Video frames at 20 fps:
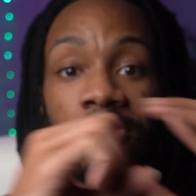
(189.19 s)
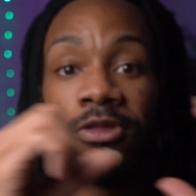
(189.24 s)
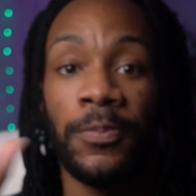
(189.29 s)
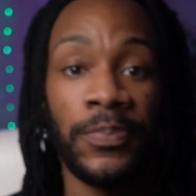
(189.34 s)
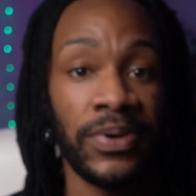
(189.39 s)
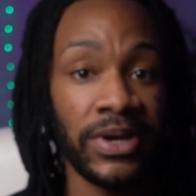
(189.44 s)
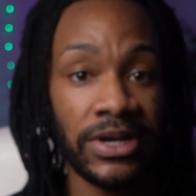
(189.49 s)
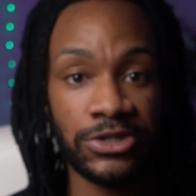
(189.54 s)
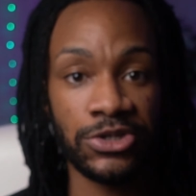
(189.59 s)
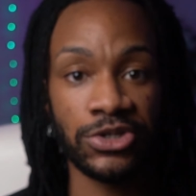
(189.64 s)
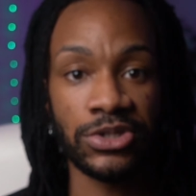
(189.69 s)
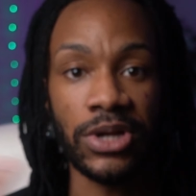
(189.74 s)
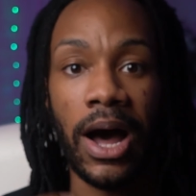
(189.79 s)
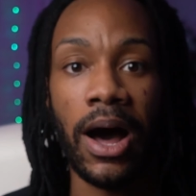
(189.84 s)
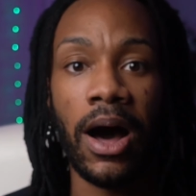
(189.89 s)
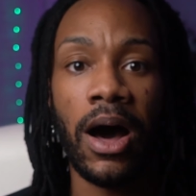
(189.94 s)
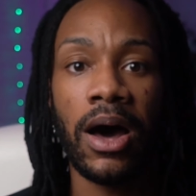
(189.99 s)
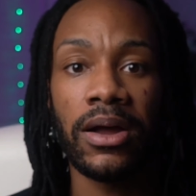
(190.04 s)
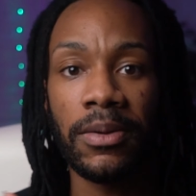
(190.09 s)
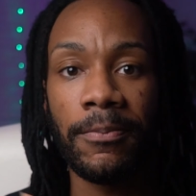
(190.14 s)
the picture's
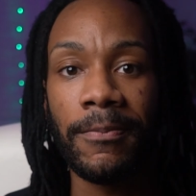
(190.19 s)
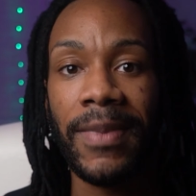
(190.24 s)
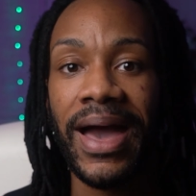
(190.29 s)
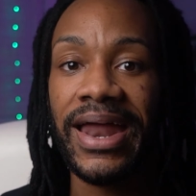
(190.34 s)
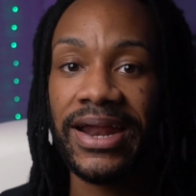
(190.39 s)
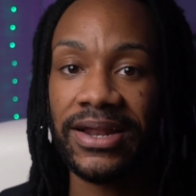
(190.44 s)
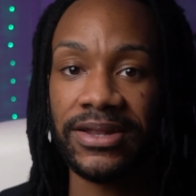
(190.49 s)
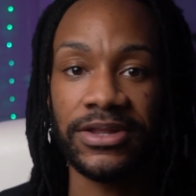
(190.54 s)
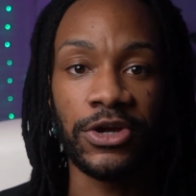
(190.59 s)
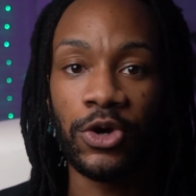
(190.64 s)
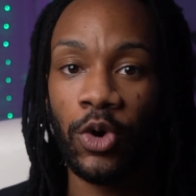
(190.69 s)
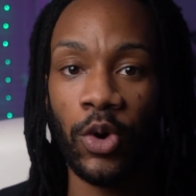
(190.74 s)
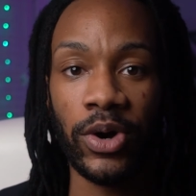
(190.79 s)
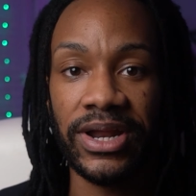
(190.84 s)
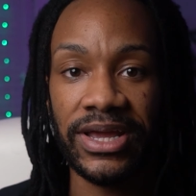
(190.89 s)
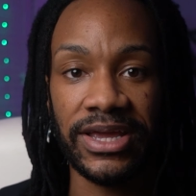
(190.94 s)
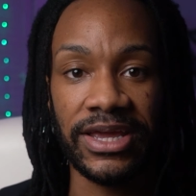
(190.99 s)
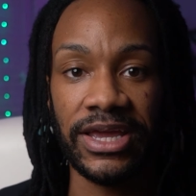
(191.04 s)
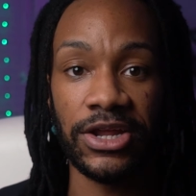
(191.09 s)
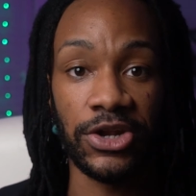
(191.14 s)
automatically going
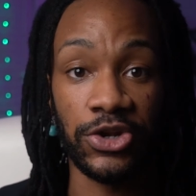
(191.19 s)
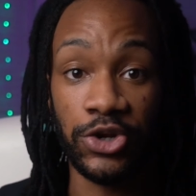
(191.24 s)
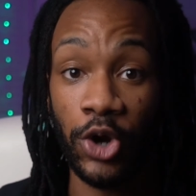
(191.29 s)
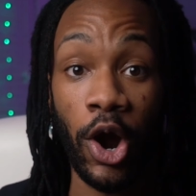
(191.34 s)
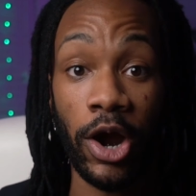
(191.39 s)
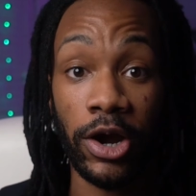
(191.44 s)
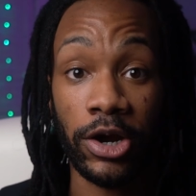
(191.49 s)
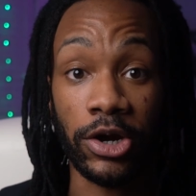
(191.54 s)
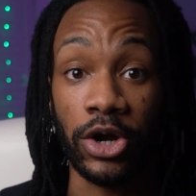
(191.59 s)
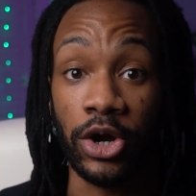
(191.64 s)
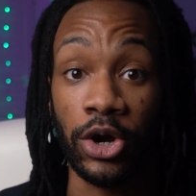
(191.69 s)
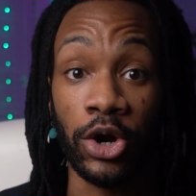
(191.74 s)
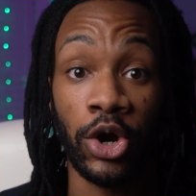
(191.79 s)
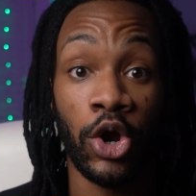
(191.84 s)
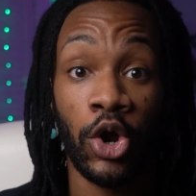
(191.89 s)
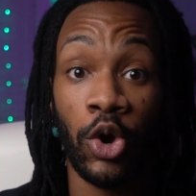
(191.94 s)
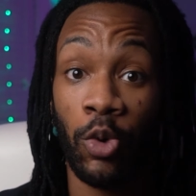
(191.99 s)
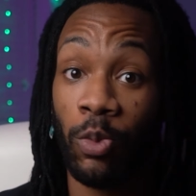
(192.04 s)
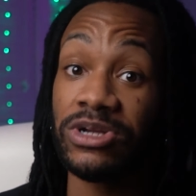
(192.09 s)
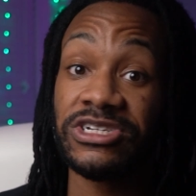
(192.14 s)
to get darker,
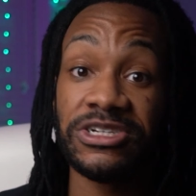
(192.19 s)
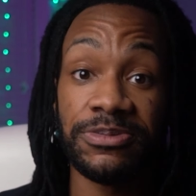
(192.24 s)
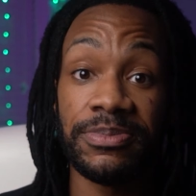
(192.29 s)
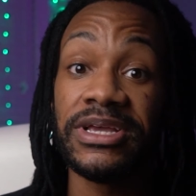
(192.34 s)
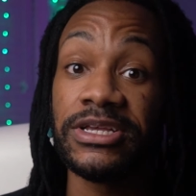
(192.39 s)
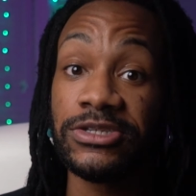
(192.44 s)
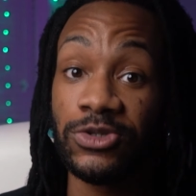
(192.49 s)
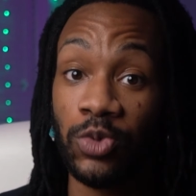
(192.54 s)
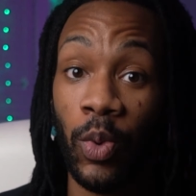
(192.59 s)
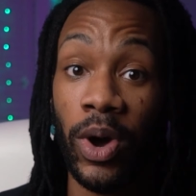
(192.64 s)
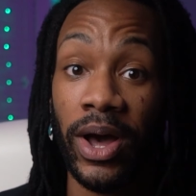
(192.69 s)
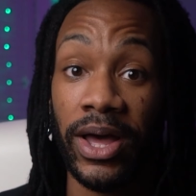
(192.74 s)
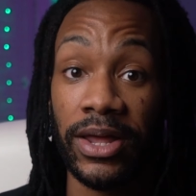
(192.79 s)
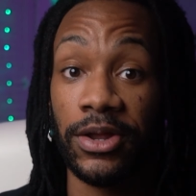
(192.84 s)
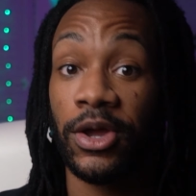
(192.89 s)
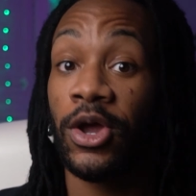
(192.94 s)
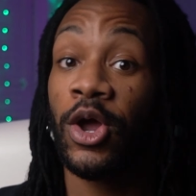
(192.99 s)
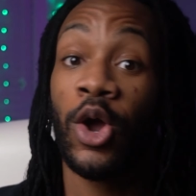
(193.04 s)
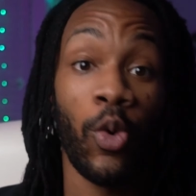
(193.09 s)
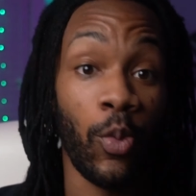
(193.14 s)
which means
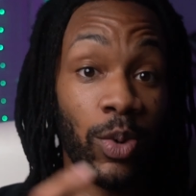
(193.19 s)
what?